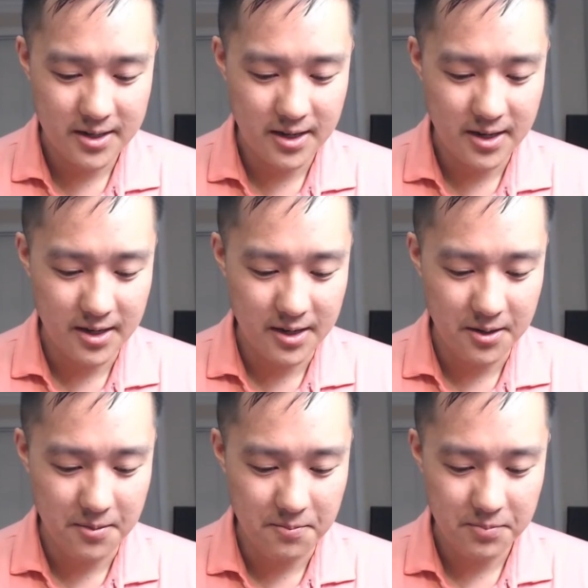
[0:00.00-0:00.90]

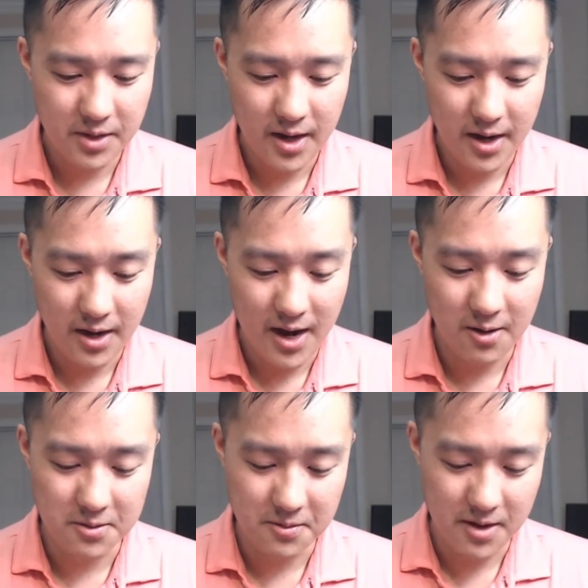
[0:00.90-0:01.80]
I
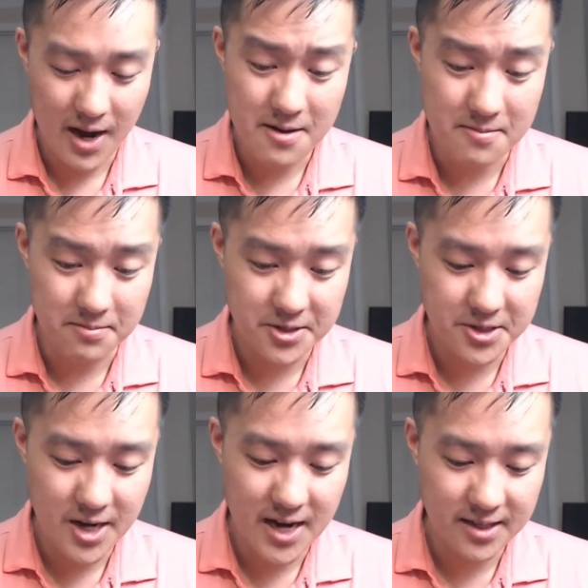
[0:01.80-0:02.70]
am
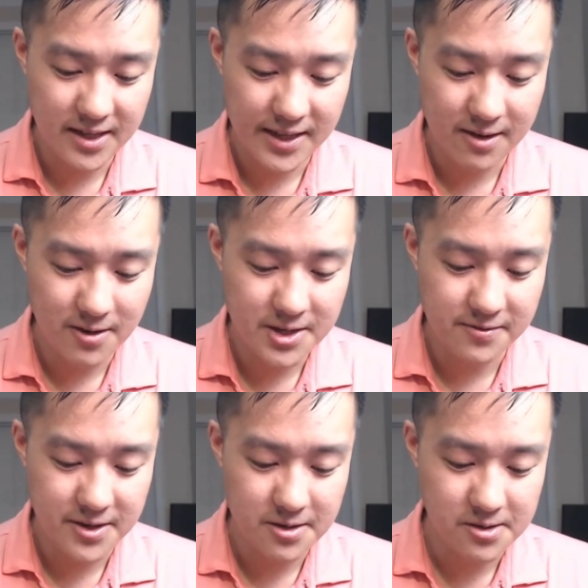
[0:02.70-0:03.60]
shocked that that Range of
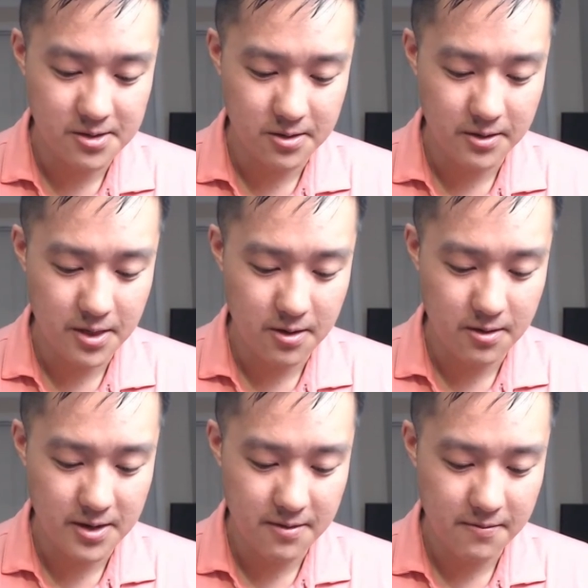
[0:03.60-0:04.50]
Eos is only
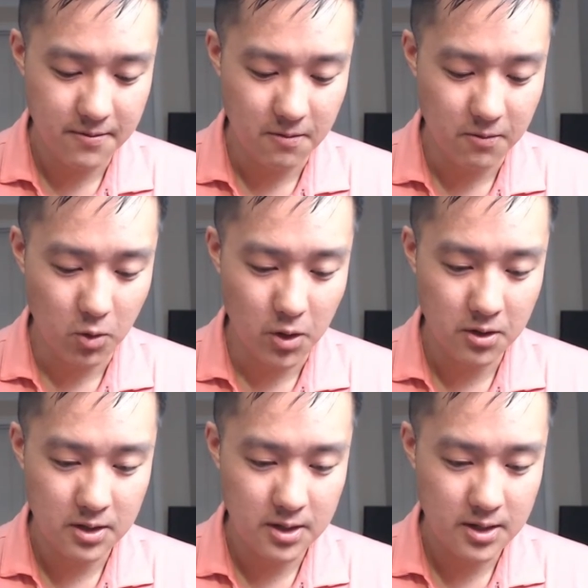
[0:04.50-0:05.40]
30 for foil.
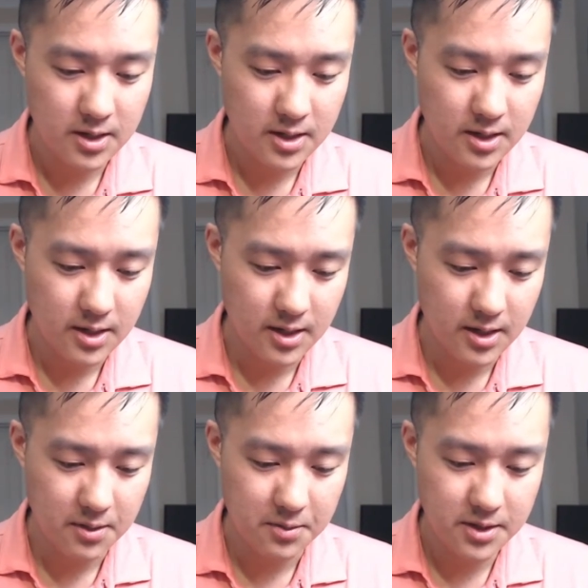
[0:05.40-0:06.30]

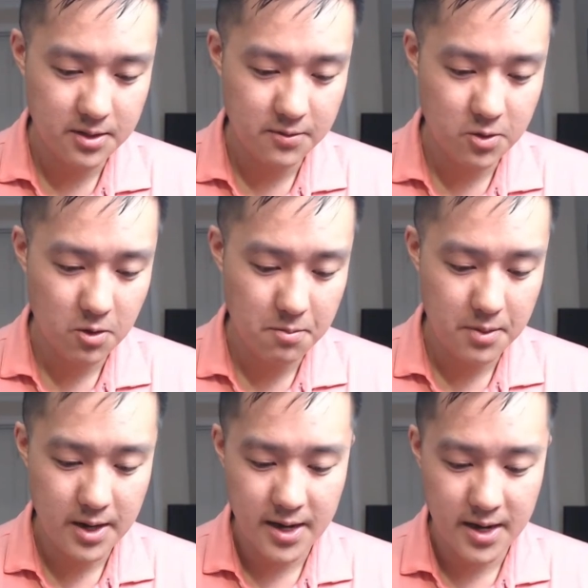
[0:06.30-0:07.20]
But let's sort
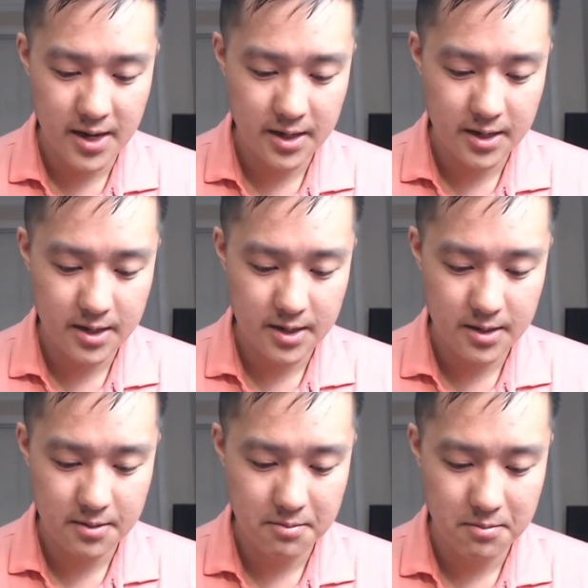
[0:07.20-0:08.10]
by
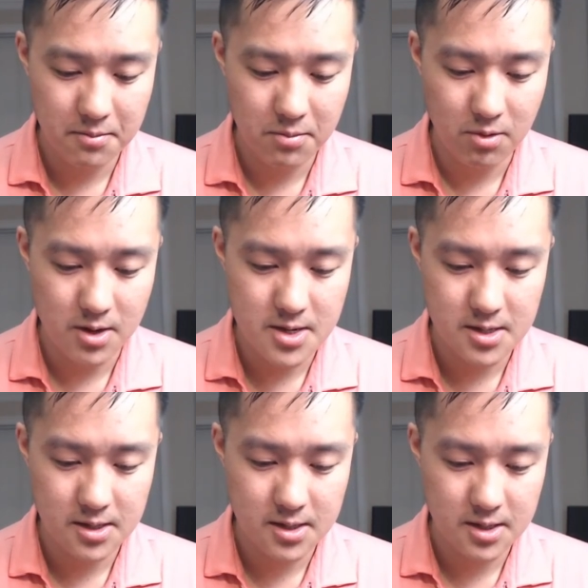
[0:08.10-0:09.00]

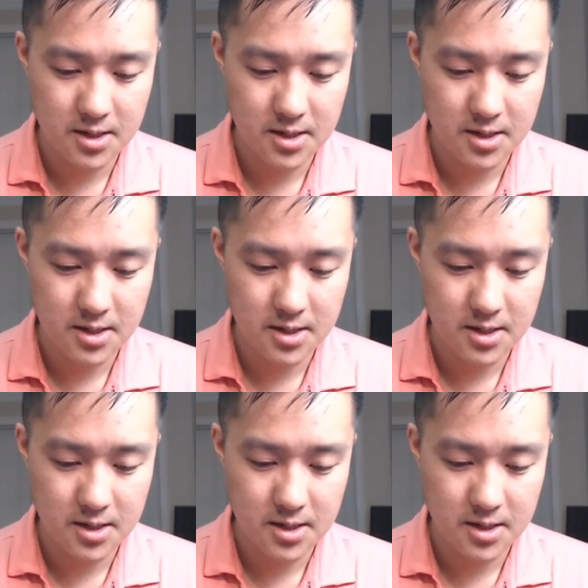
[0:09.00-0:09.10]
price.